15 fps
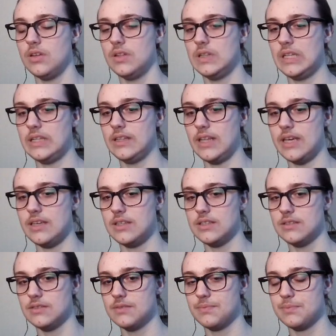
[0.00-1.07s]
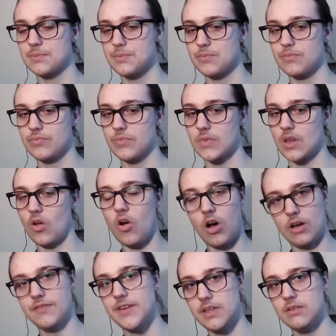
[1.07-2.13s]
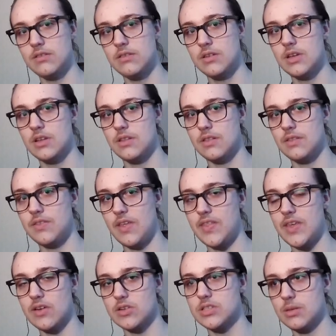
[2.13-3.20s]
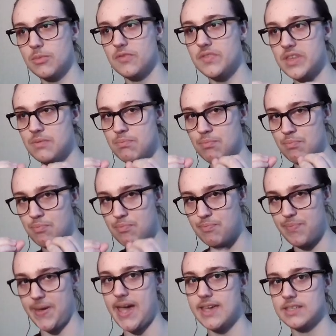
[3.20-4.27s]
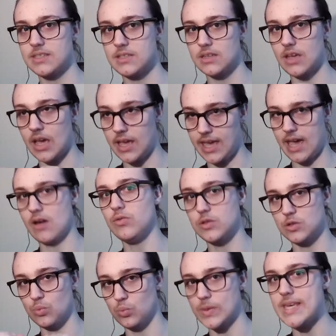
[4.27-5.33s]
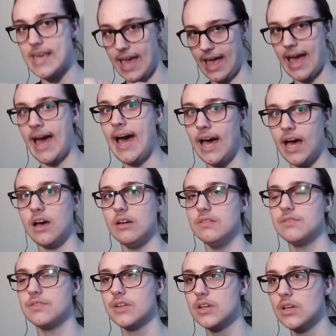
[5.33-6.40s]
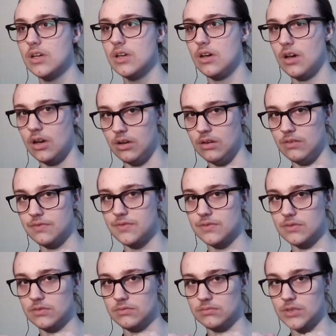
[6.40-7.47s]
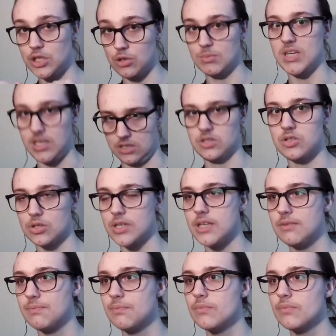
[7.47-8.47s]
like often that they are some of the best accounts we have of human history.